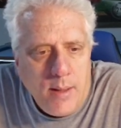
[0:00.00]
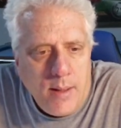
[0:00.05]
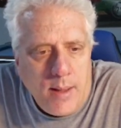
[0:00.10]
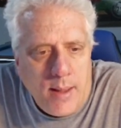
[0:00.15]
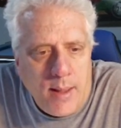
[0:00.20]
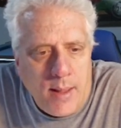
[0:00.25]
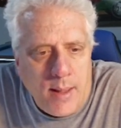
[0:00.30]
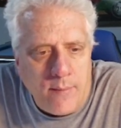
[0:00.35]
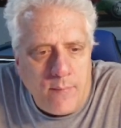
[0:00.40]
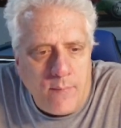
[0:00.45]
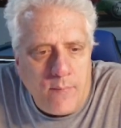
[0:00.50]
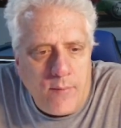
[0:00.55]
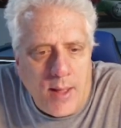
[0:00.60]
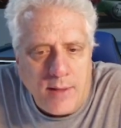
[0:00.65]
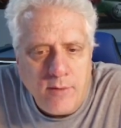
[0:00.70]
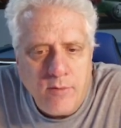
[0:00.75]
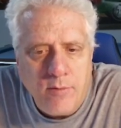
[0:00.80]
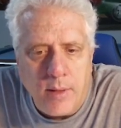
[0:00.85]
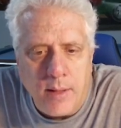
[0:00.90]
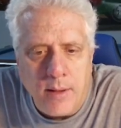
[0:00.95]
And
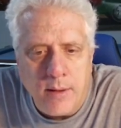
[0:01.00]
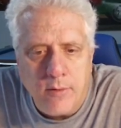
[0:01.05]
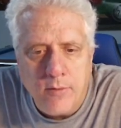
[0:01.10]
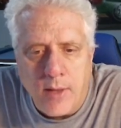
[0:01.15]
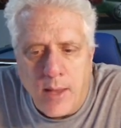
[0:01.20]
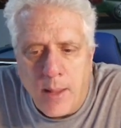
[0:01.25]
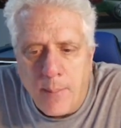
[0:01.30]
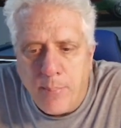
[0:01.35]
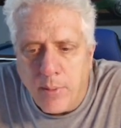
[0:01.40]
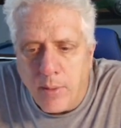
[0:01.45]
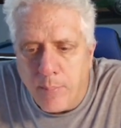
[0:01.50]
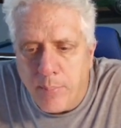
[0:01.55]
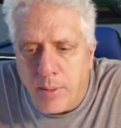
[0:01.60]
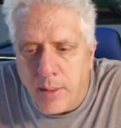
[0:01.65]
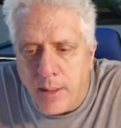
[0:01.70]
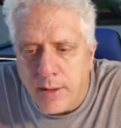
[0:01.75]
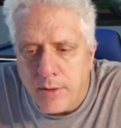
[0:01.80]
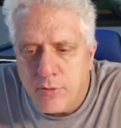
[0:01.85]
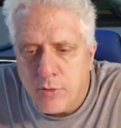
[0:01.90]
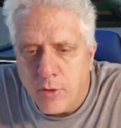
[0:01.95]
that's an example of
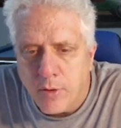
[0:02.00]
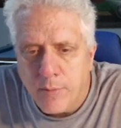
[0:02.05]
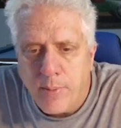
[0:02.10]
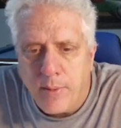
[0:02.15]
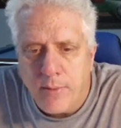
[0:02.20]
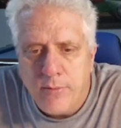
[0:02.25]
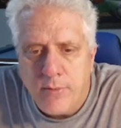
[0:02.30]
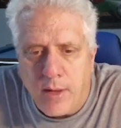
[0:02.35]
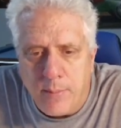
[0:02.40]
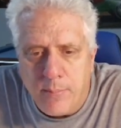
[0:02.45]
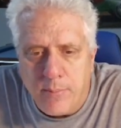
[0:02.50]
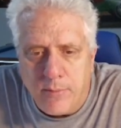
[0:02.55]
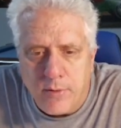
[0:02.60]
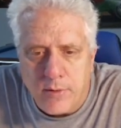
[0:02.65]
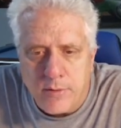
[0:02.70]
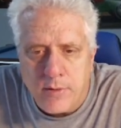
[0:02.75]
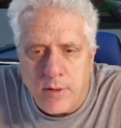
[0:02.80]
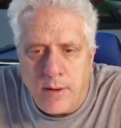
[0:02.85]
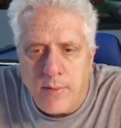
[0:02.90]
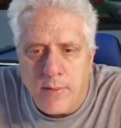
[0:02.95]
playing short side
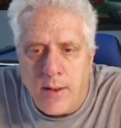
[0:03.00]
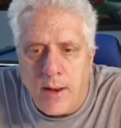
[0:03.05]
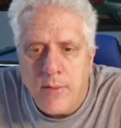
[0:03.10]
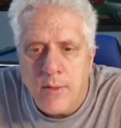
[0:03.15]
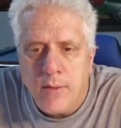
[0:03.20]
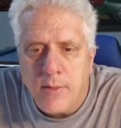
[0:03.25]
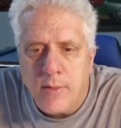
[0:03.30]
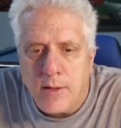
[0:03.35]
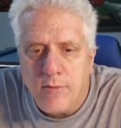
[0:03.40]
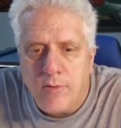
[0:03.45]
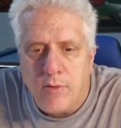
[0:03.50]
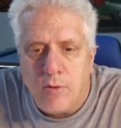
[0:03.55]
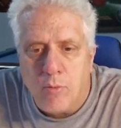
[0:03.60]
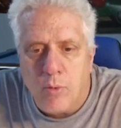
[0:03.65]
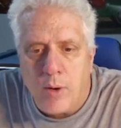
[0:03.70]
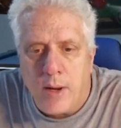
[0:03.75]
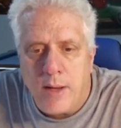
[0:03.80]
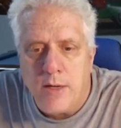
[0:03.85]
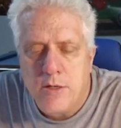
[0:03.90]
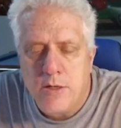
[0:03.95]
position. And I think that's the
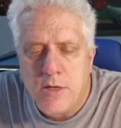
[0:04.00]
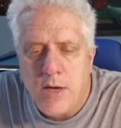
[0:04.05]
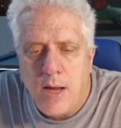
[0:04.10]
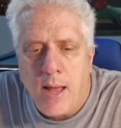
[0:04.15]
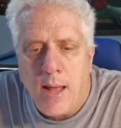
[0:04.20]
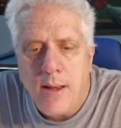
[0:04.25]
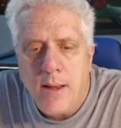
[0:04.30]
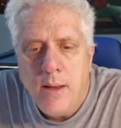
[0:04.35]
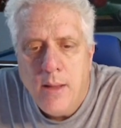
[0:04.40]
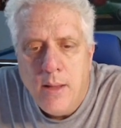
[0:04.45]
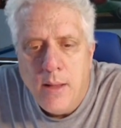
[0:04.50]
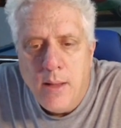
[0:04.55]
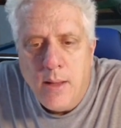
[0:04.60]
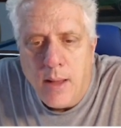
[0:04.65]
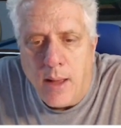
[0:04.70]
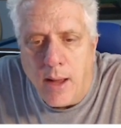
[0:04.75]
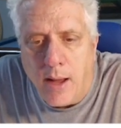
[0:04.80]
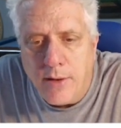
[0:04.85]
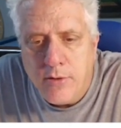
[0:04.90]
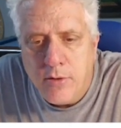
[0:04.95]
right shot.
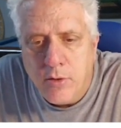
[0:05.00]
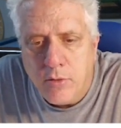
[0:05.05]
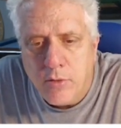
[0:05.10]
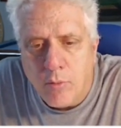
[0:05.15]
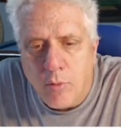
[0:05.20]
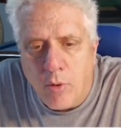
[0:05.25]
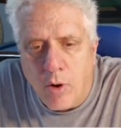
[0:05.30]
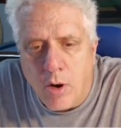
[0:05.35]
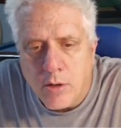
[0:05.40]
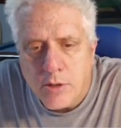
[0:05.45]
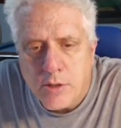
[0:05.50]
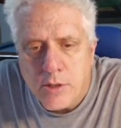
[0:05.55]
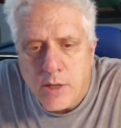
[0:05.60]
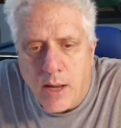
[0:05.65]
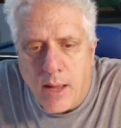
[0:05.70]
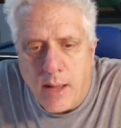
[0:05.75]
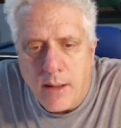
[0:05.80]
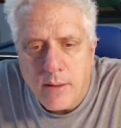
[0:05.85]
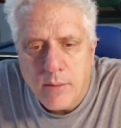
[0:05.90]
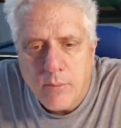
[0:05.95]
I shoot the wrong
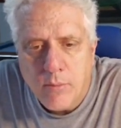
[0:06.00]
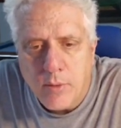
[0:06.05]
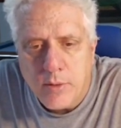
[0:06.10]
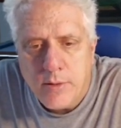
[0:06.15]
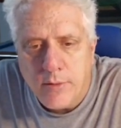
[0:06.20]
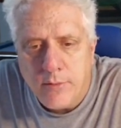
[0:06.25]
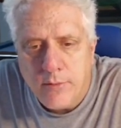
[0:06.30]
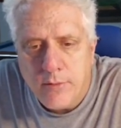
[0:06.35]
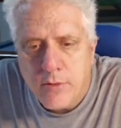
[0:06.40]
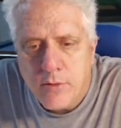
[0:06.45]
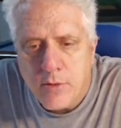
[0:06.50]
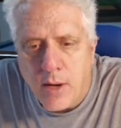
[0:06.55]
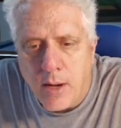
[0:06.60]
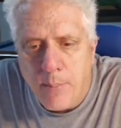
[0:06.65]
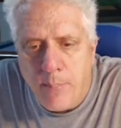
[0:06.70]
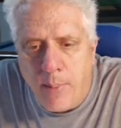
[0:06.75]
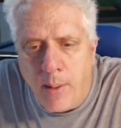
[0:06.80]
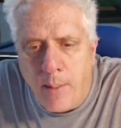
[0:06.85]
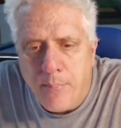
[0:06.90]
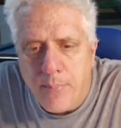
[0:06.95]
shot, which is to try and
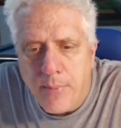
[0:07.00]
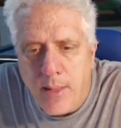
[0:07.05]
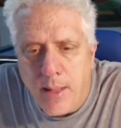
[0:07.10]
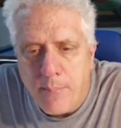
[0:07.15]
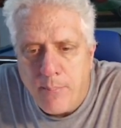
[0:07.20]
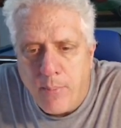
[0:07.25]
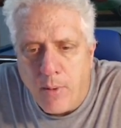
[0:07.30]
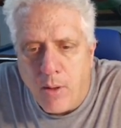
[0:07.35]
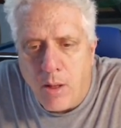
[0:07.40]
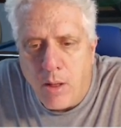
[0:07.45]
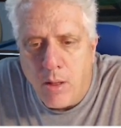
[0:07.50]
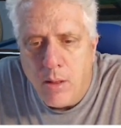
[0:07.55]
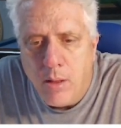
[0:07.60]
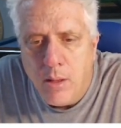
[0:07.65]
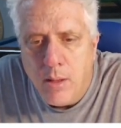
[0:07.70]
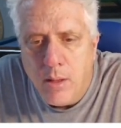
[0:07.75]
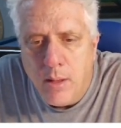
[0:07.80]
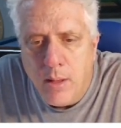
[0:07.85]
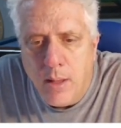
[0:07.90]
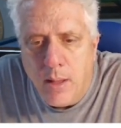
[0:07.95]
bump that ball.
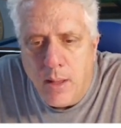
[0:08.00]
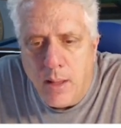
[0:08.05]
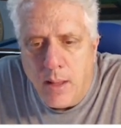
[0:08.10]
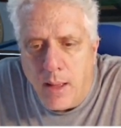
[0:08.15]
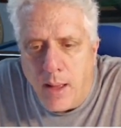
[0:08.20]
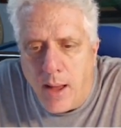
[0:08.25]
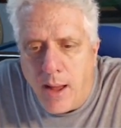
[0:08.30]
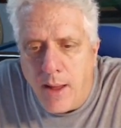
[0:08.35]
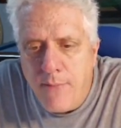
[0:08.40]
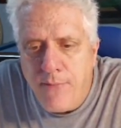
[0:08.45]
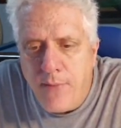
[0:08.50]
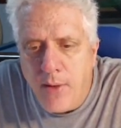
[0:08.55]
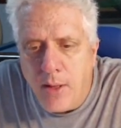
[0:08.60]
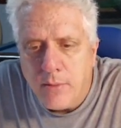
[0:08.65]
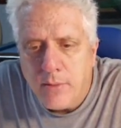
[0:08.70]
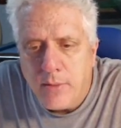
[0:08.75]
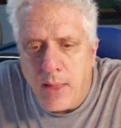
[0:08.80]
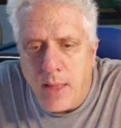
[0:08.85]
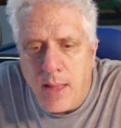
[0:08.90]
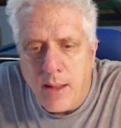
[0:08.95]
I
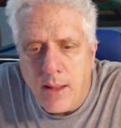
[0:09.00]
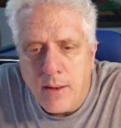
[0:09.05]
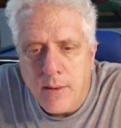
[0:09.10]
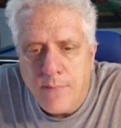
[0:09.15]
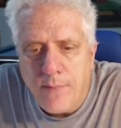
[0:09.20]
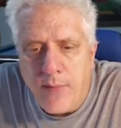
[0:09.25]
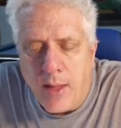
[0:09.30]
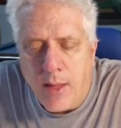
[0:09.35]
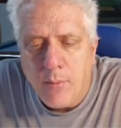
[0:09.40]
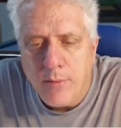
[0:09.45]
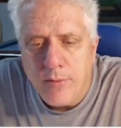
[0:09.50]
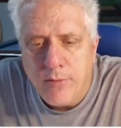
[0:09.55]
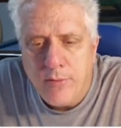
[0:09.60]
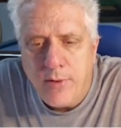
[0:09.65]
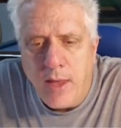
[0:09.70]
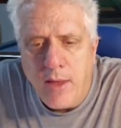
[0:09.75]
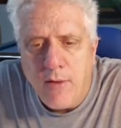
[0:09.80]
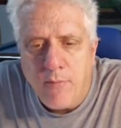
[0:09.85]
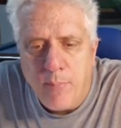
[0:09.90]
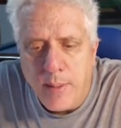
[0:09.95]
felt that that was
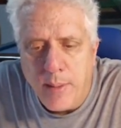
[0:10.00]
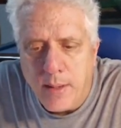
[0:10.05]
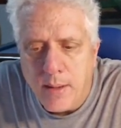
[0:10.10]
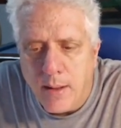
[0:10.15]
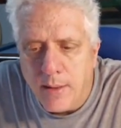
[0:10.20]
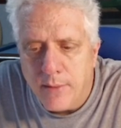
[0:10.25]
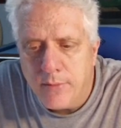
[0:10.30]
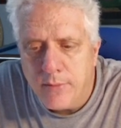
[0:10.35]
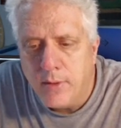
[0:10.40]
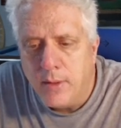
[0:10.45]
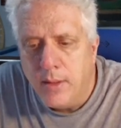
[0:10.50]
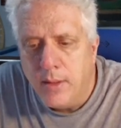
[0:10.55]
safe because